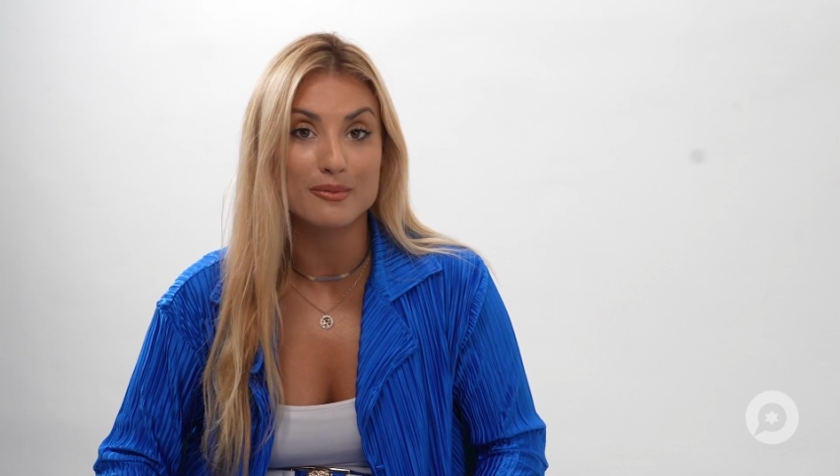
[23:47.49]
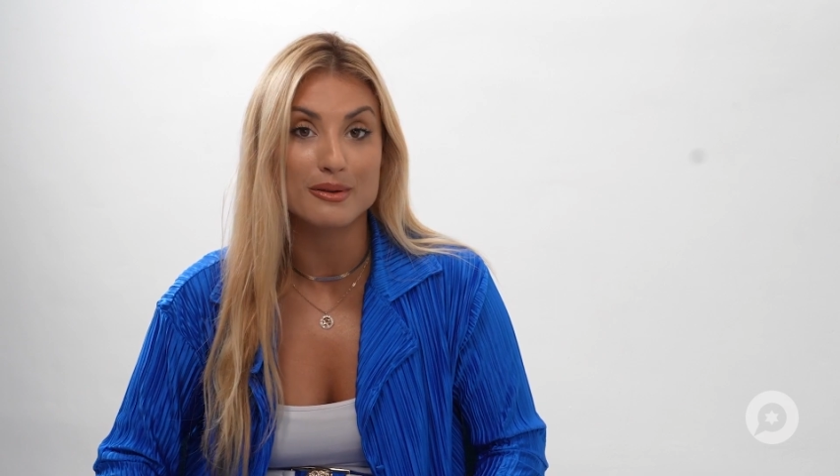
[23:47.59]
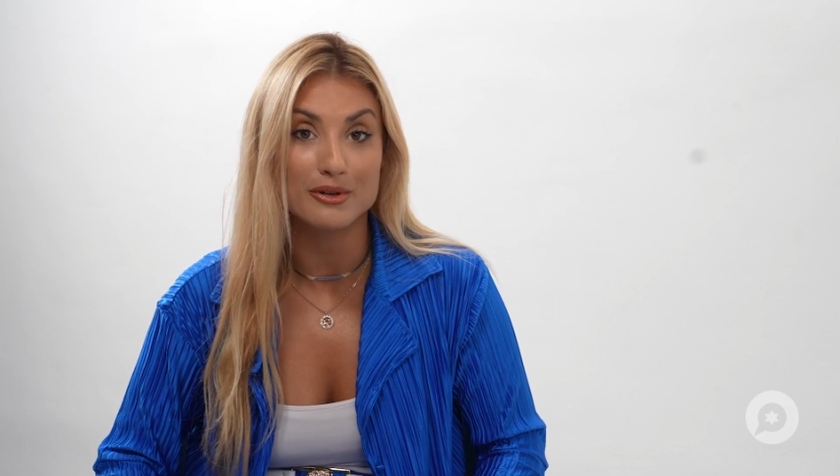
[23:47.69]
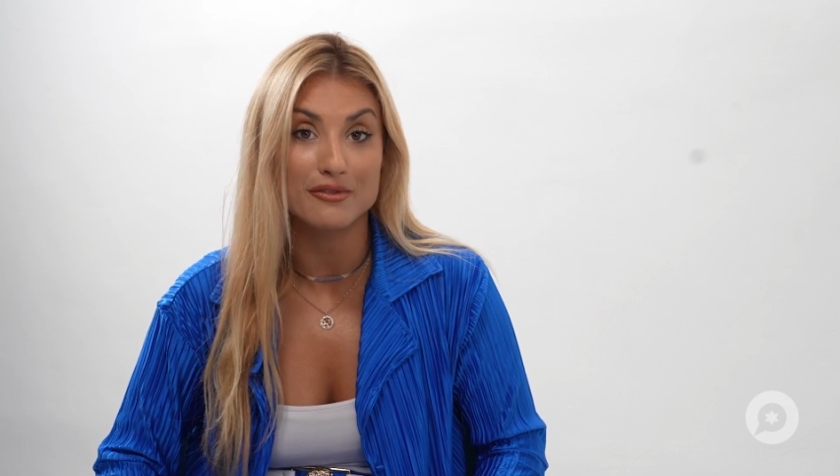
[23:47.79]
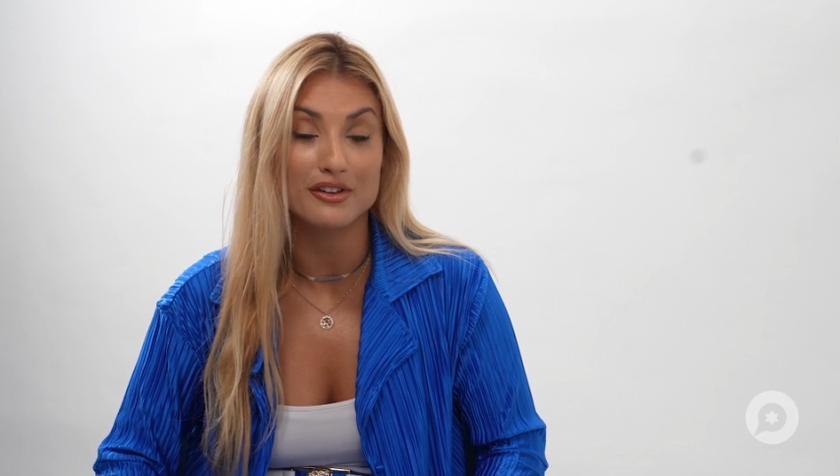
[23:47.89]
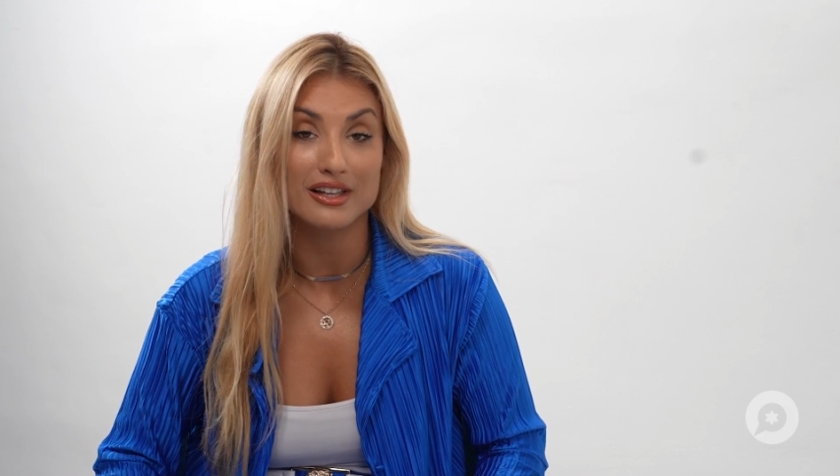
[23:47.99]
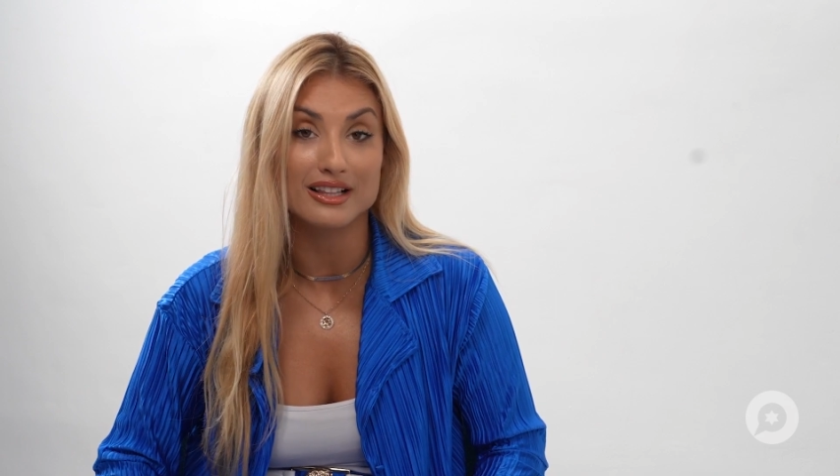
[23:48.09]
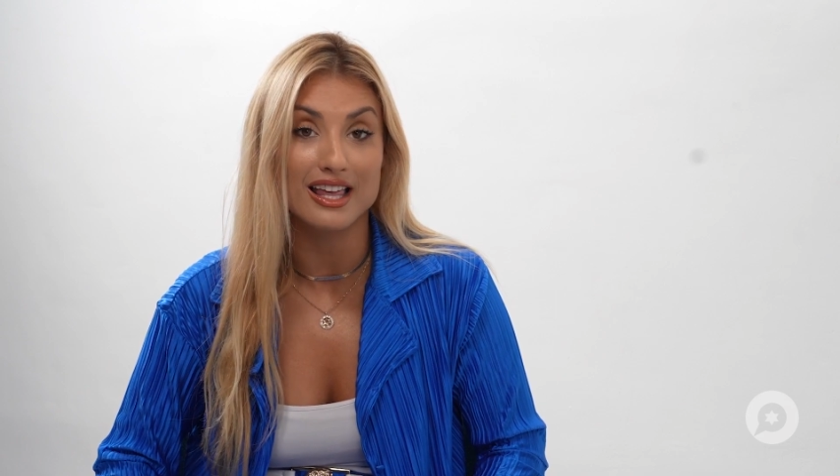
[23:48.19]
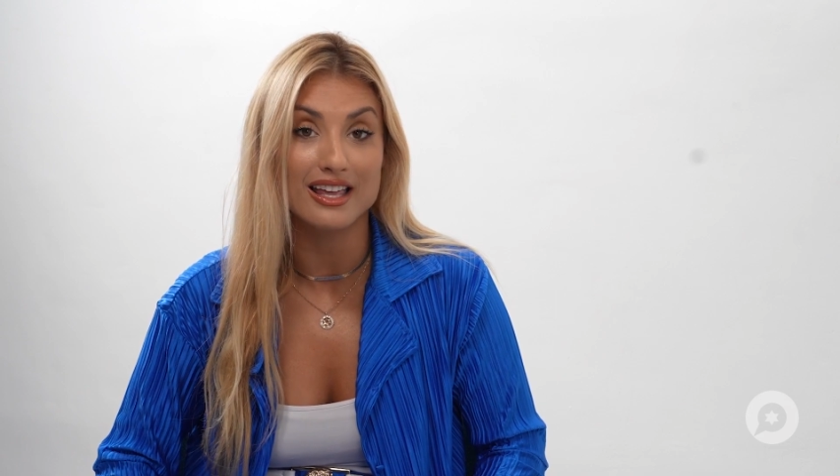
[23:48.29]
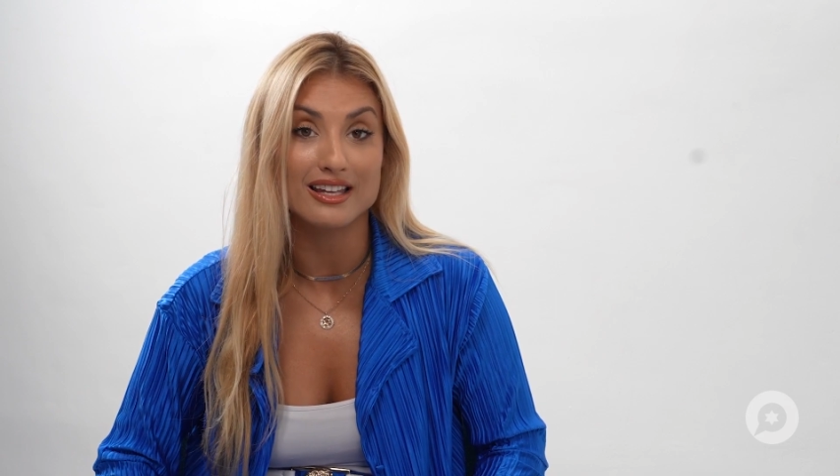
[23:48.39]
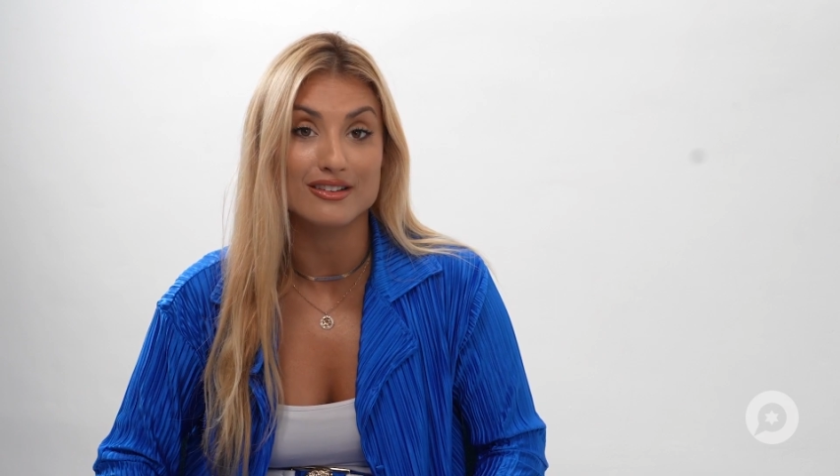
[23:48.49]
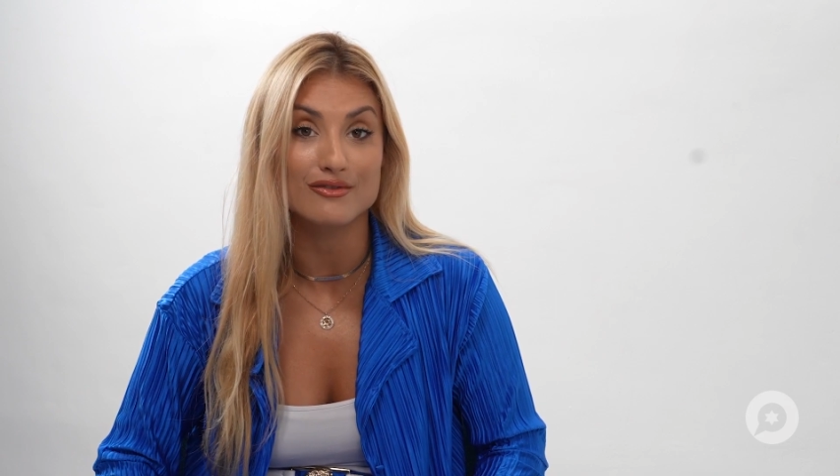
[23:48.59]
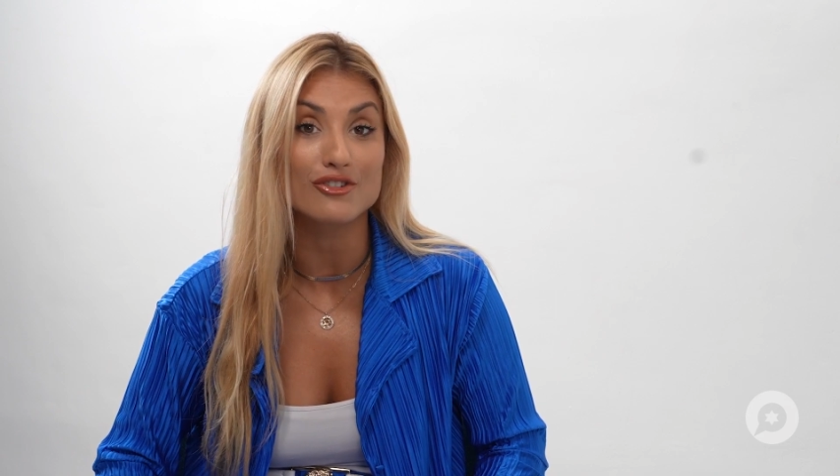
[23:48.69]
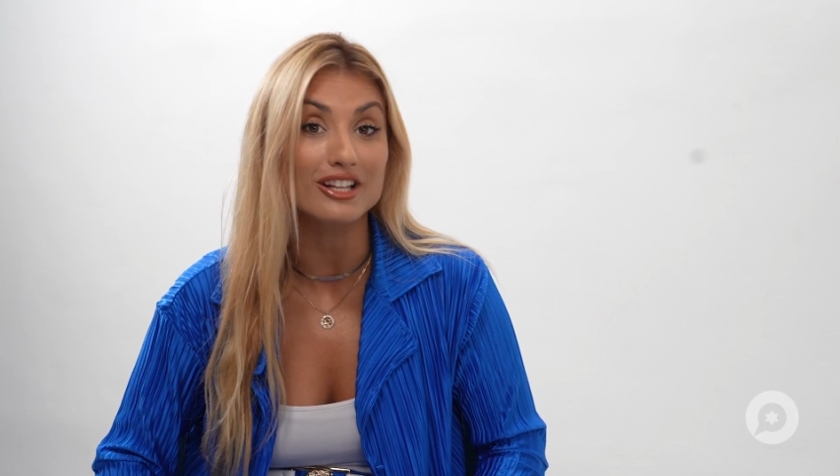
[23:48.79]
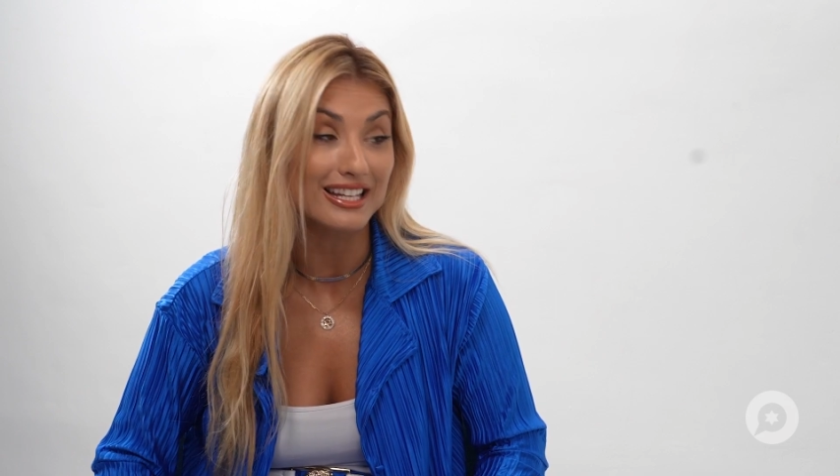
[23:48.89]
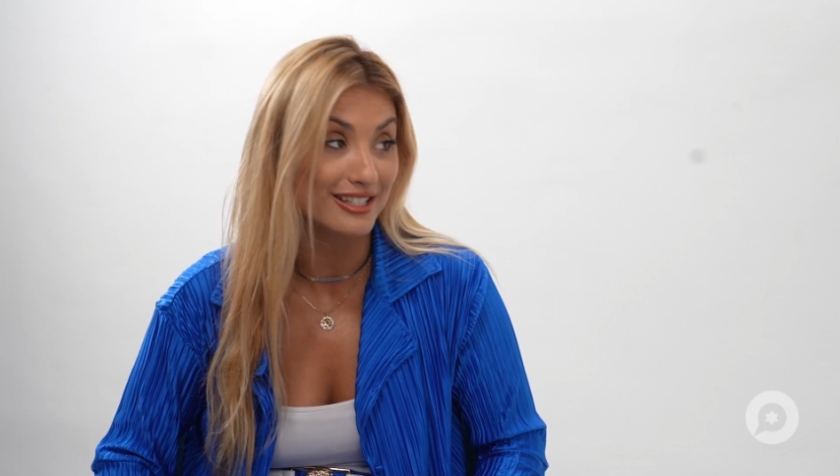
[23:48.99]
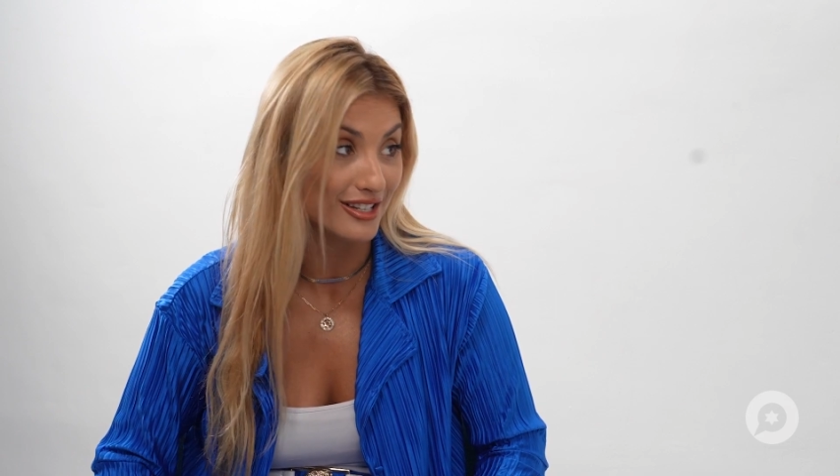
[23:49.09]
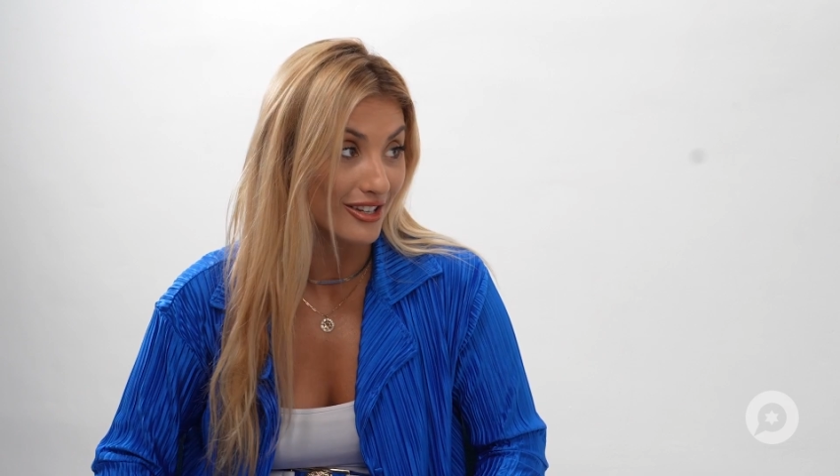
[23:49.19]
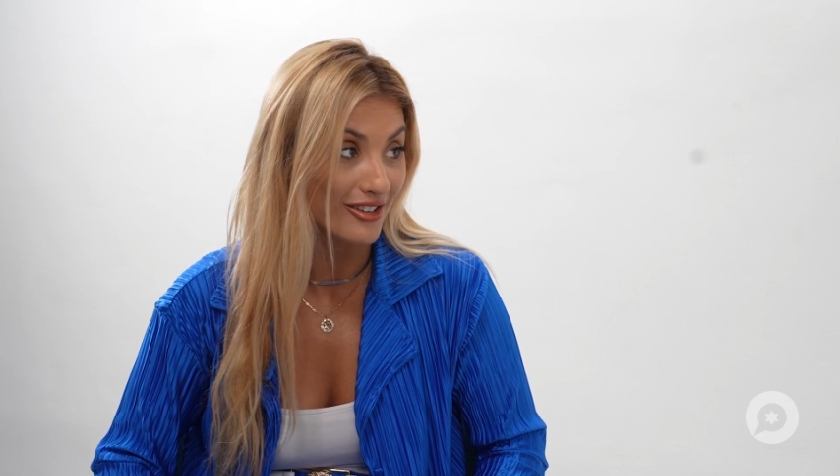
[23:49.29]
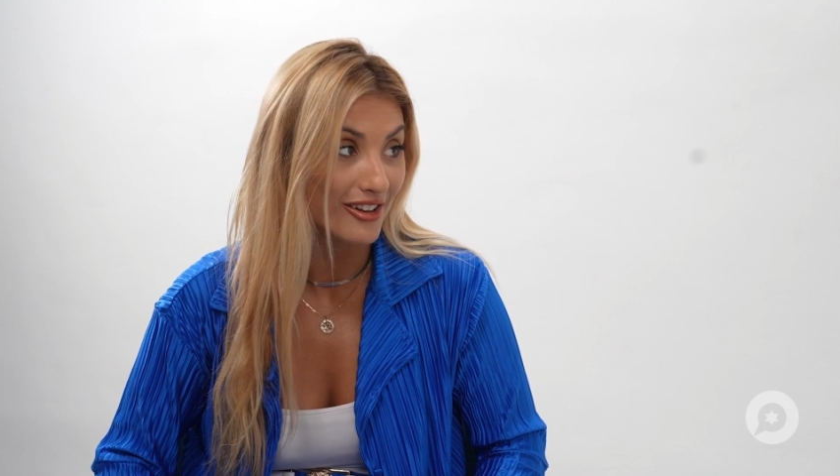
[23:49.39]
people to feel like they could relate to
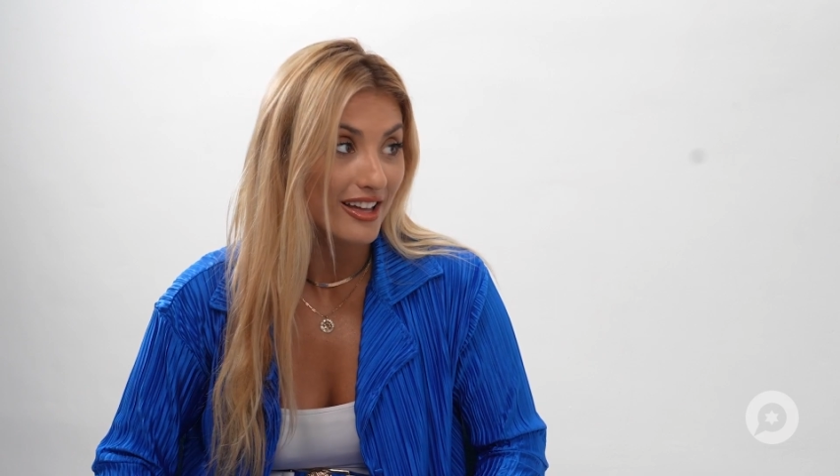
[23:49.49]
you